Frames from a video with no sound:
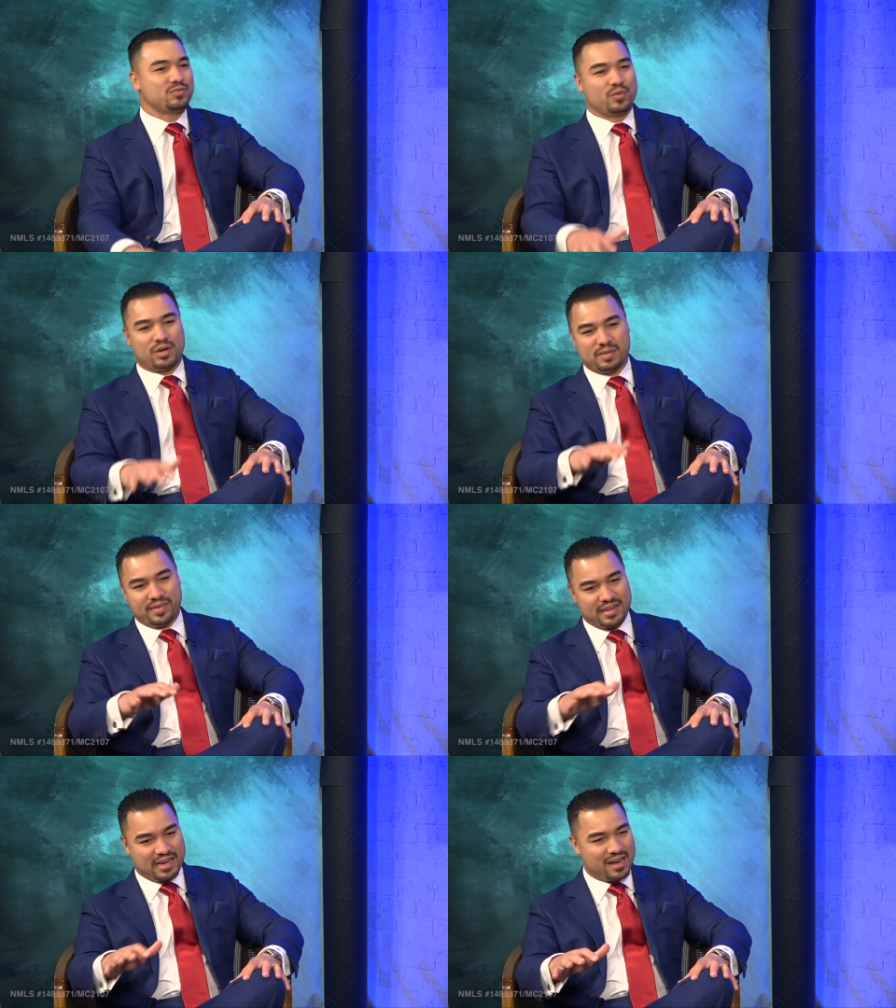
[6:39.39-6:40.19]
We want
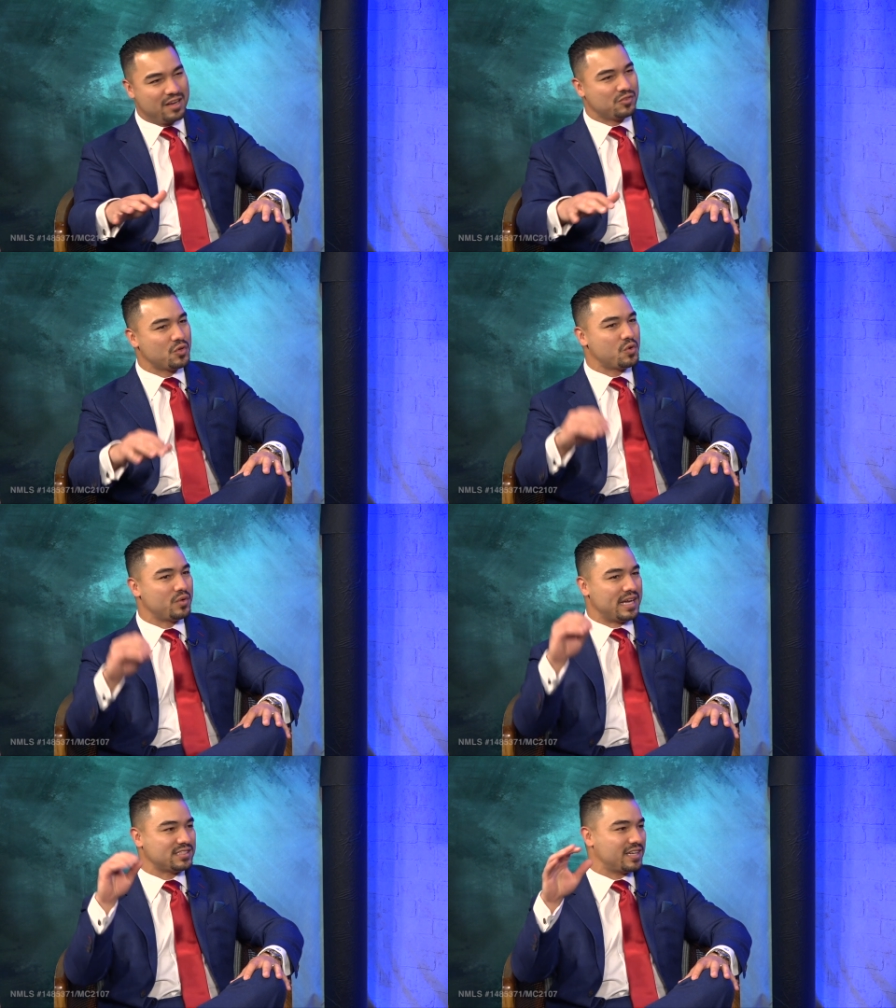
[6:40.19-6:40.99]
maybe that
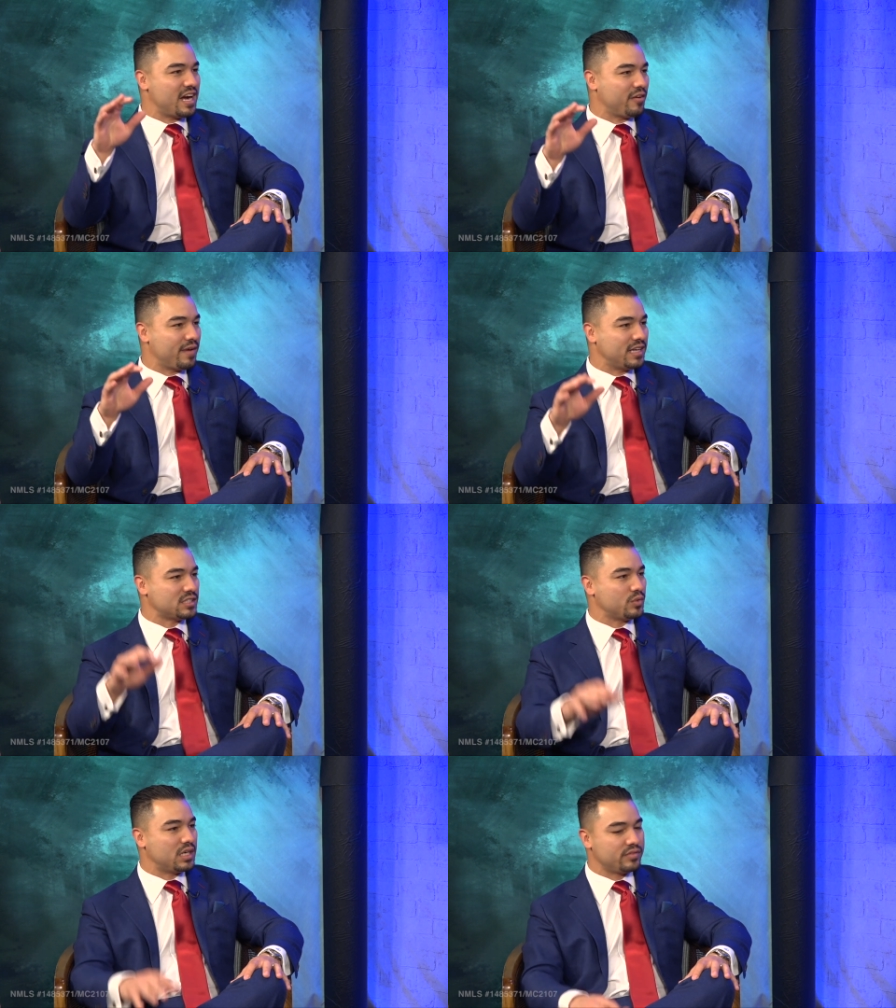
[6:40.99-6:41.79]
condo, that sky rise
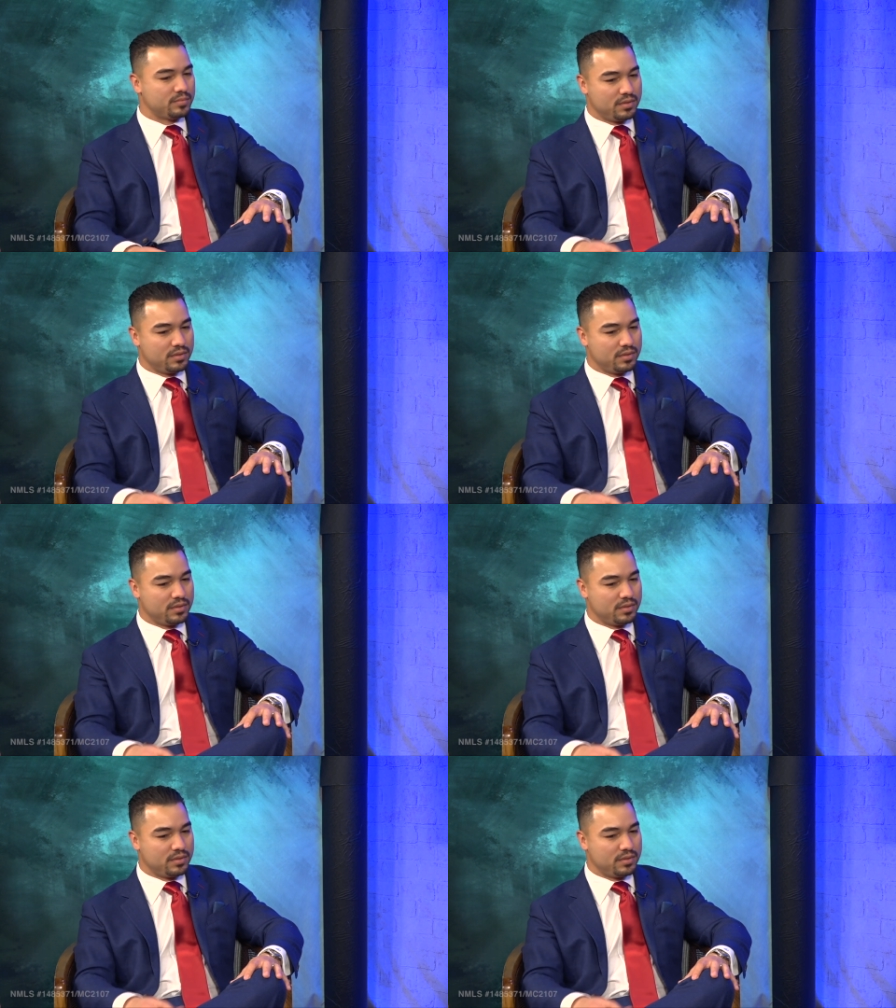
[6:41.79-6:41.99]
or whatever.